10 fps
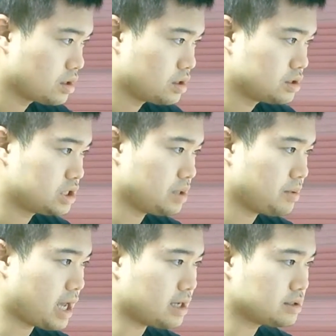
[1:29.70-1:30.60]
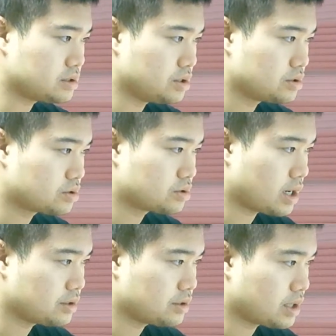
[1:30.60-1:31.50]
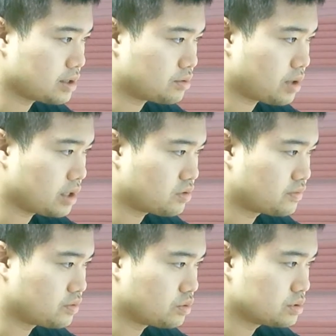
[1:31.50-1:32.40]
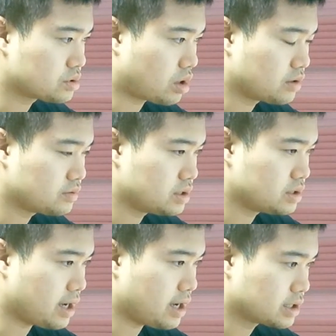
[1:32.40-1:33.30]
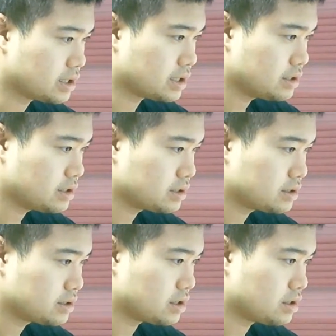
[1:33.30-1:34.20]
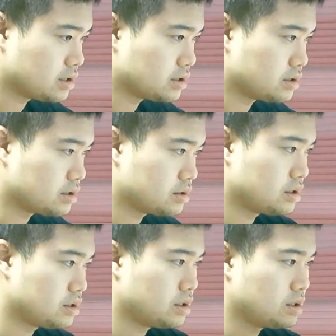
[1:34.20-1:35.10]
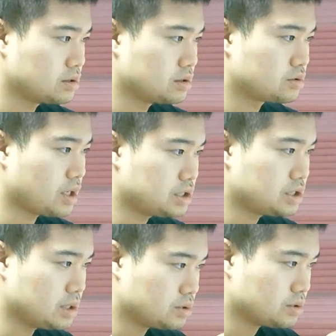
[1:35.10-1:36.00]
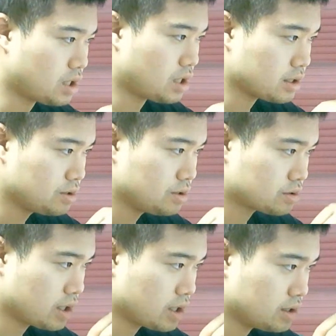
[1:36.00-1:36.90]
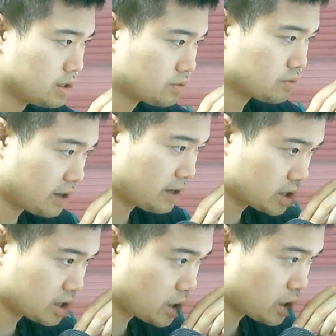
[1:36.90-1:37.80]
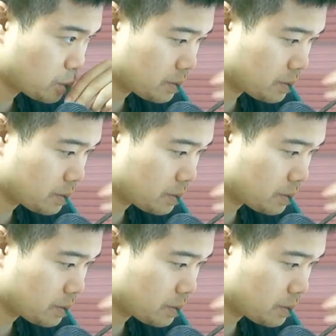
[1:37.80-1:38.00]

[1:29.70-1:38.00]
Ship heads to Ukraine to get grain for food starved in Africa. Uh, Grain ship to dock in Ukraine, leave for Africa.